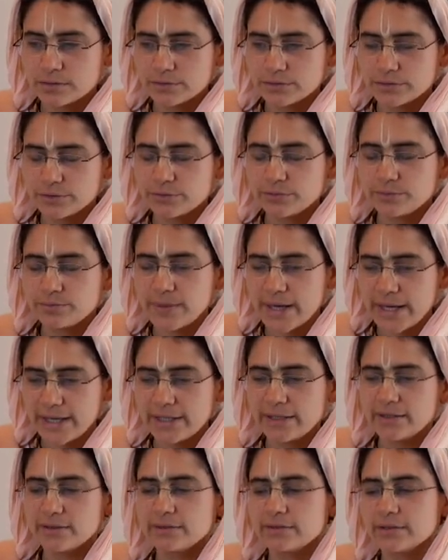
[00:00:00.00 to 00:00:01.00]
to
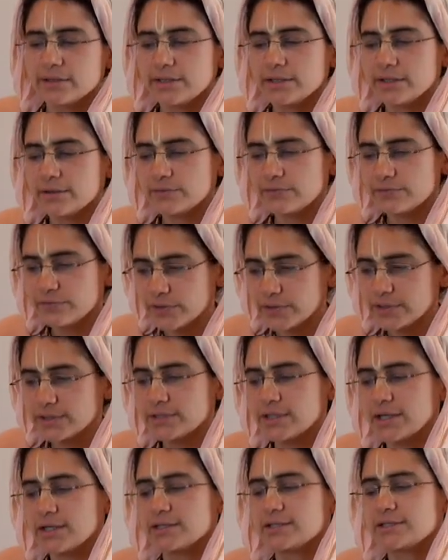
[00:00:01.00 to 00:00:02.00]
bathe in the
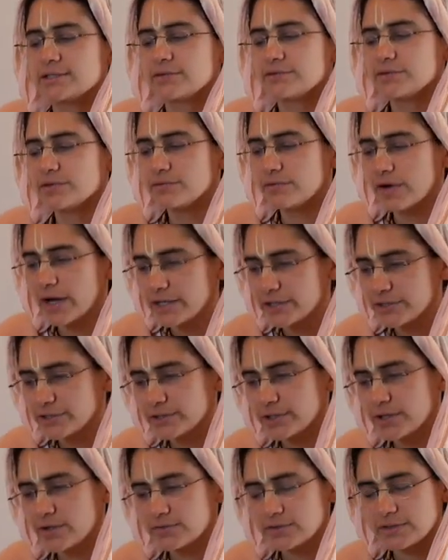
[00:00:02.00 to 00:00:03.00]
foot dust of the
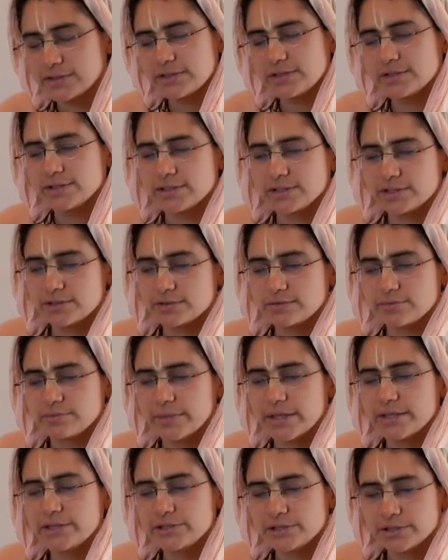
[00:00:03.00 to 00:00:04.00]
Vaishnavas. This is
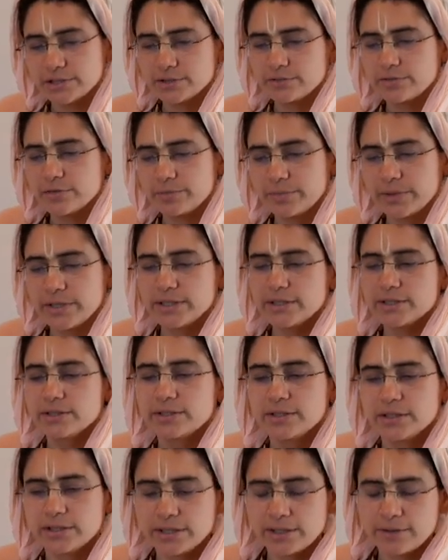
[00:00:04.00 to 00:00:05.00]
mentioned
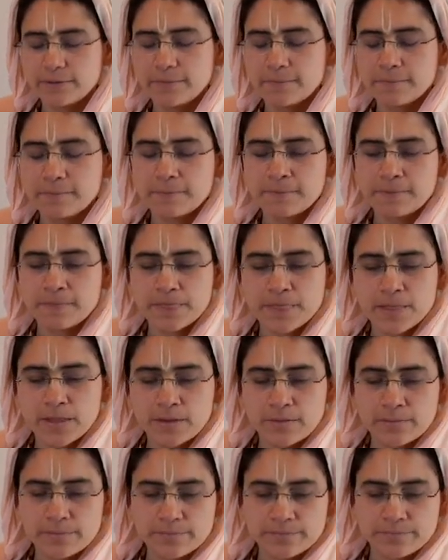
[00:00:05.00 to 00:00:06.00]
repeatedly
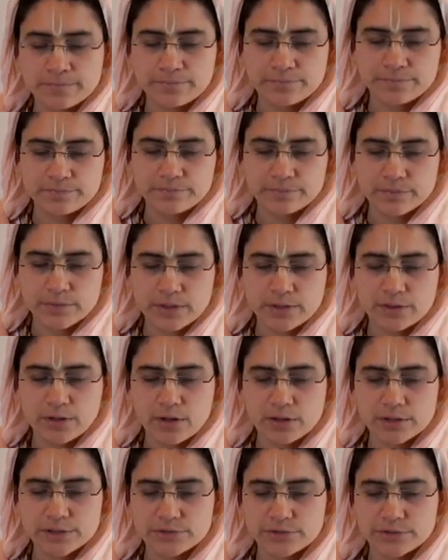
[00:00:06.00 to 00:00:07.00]
in
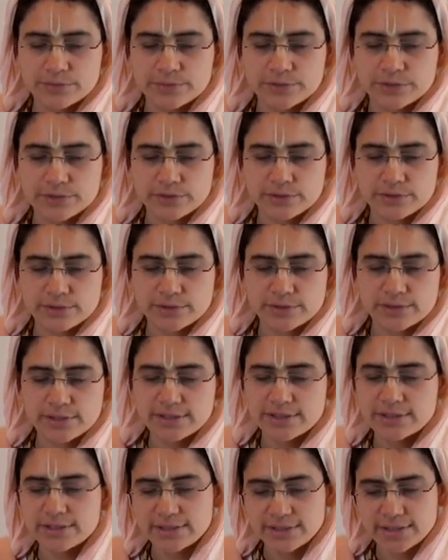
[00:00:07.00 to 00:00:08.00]
our scriptures.
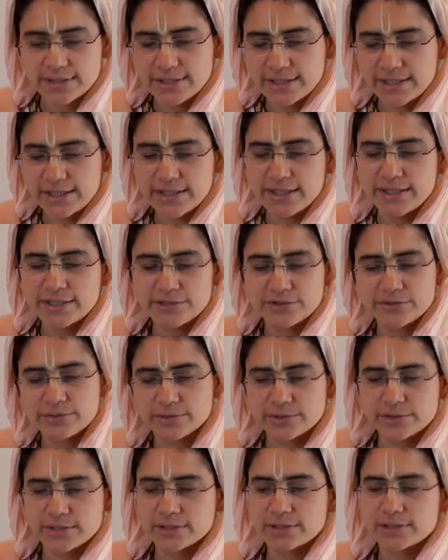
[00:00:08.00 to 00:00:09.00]
This is the key
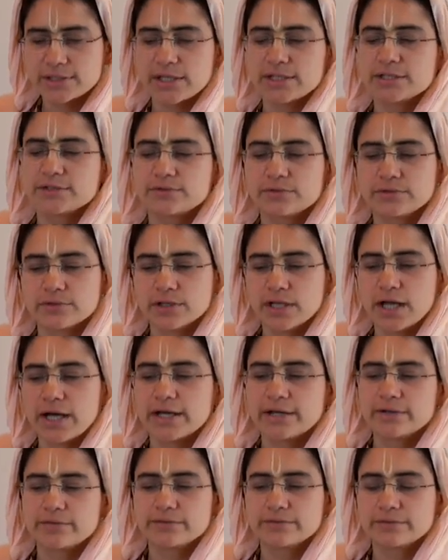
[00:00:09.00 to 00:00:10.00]
to a successful
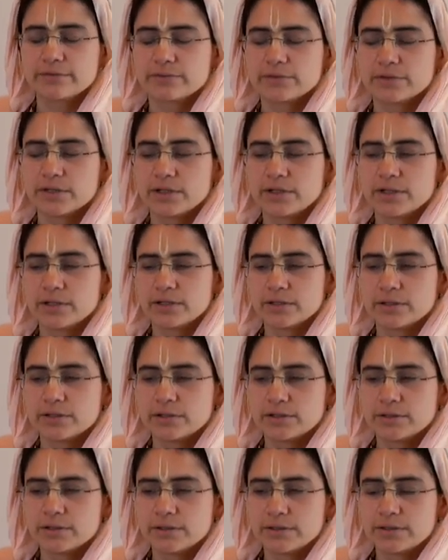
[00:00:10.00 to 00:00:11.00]
life.
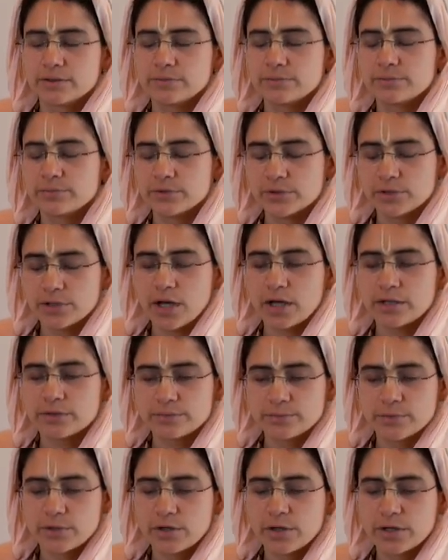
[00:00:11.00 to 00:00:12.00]
In Prahlad
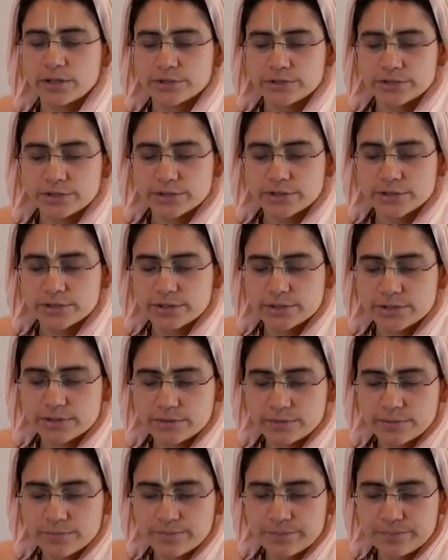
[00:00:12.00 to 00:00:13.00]

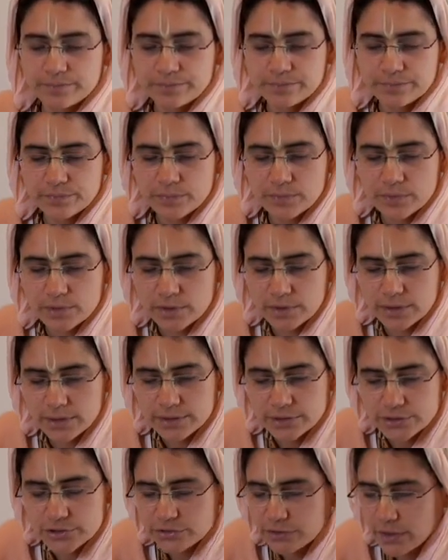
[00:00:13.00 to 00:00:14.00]
Maharshi's
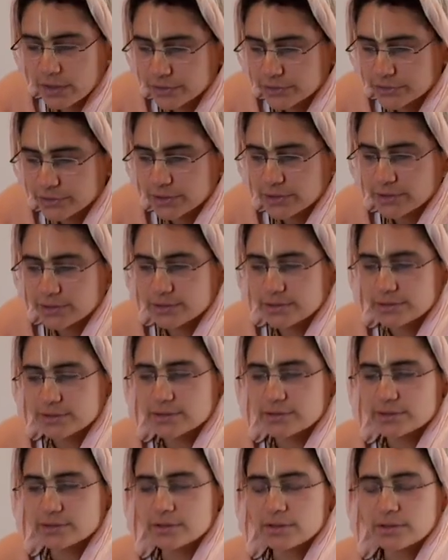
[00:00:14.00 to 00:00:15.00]
instructions,